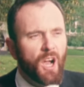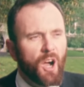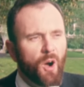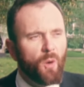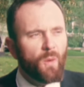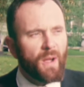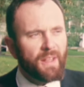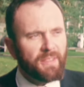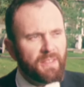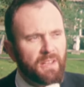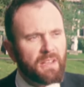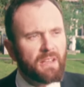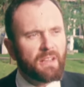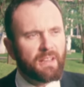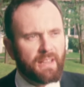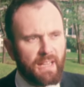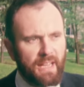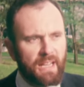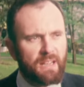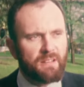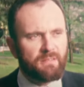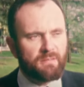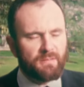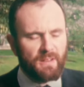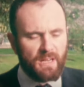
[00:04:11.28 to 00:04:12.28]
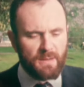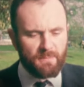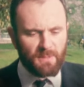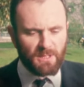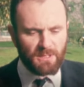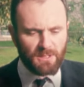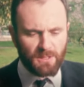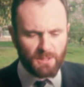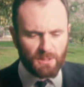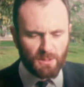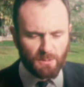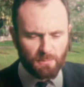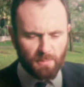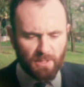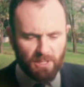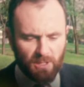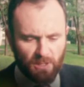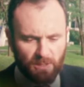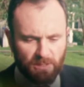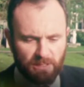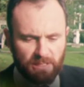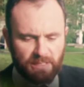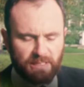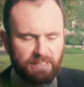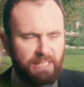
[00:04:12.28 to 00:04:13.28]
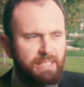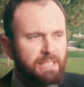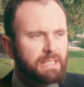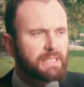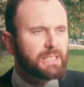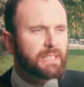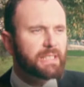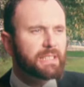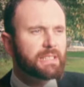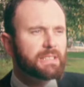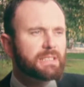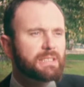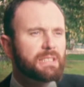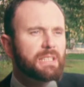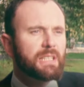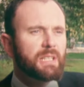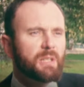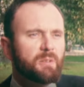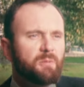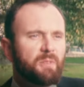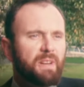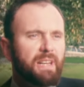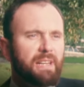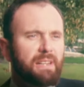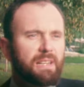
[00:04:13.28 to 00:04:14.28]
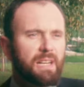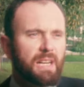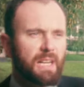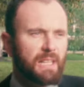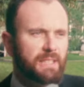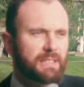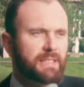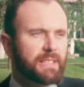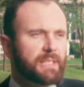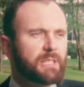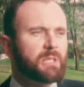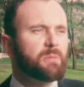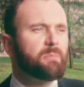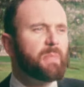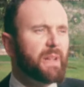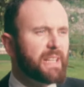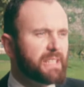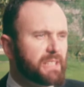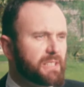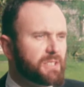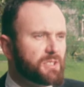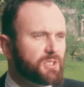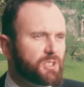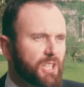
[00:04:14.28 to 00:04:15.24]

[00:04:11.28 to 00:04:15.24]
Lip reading: Oh, I think it can, very much so, because the Senate is very largely a debating